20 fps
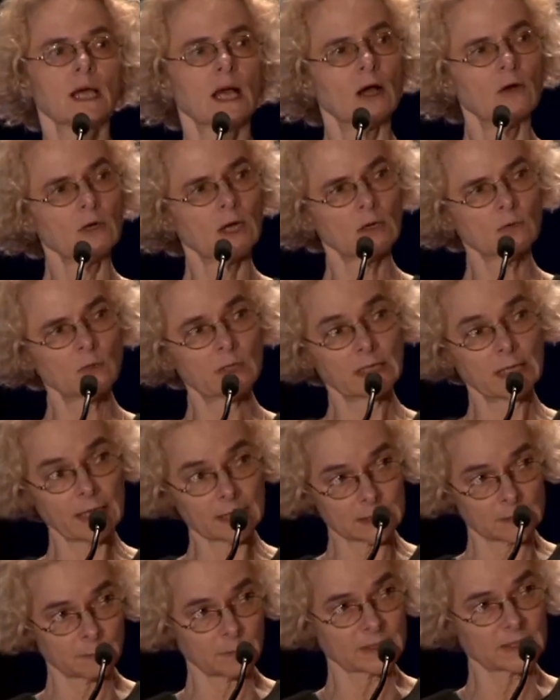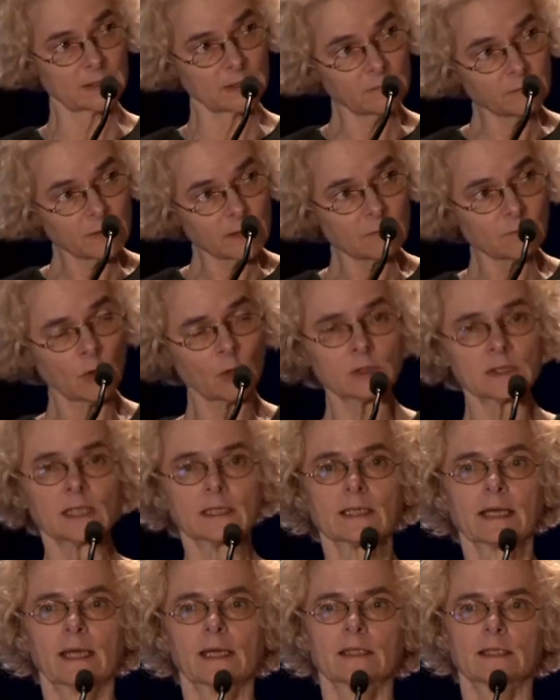How can we get specific
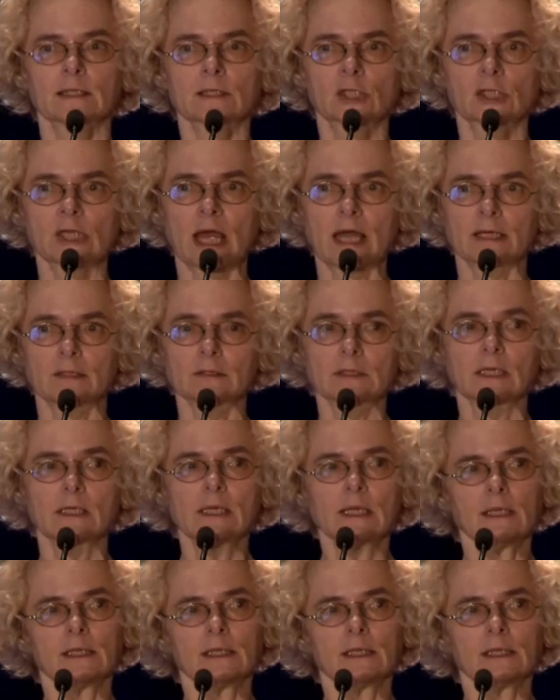voltage-gated channels